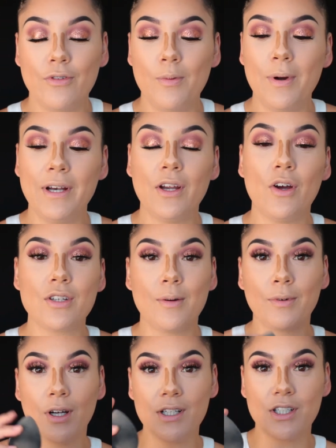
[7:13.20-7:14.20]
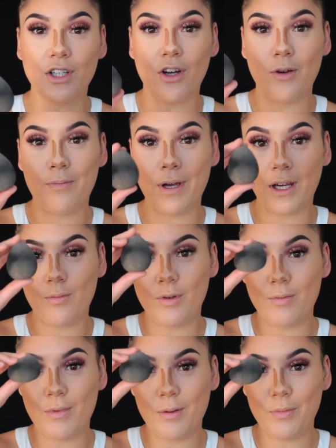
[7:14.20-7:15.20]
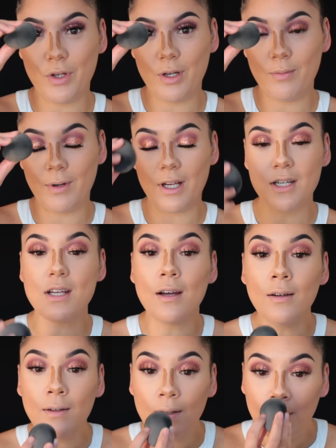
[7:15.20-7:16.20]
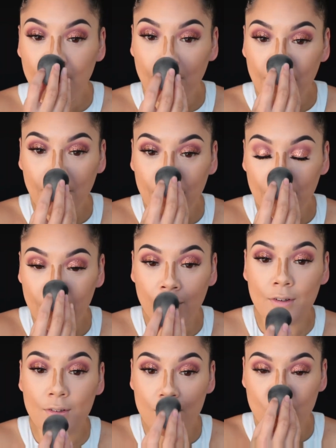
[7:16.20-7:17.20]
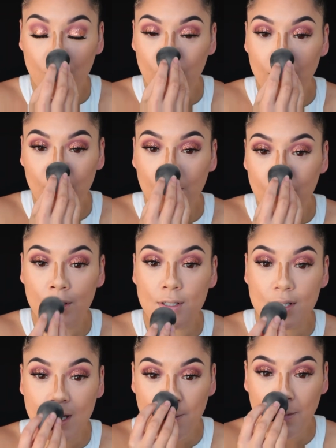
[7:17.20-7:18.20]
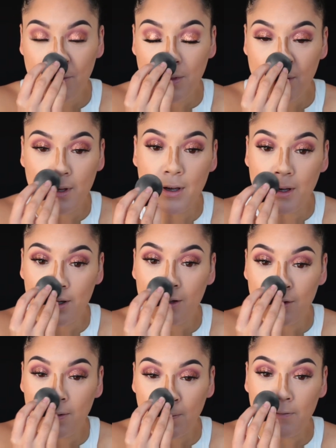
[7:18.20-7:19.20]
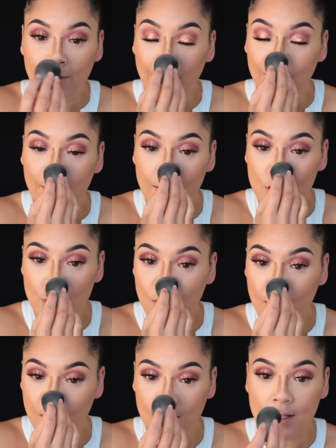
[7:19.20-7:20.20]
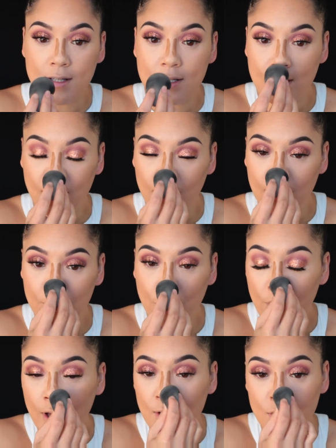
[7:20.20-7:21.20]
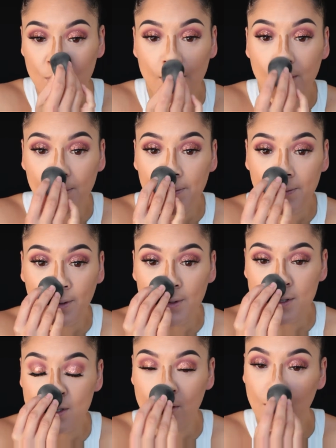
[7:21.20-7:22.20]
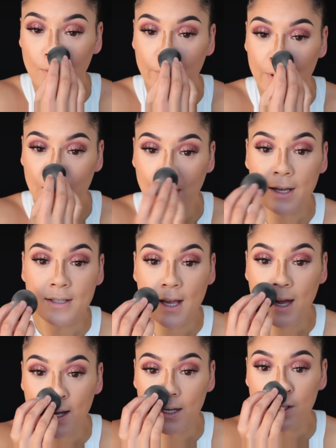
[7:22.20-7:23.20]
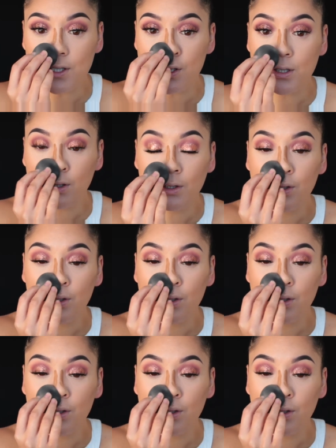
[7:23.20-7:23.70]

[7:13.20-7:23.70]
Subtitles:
for my nose, I'm going to go back in with my Beauty Blender, just because it's already got some of the foundation and concealer product on it, so it's not going to be as harsh.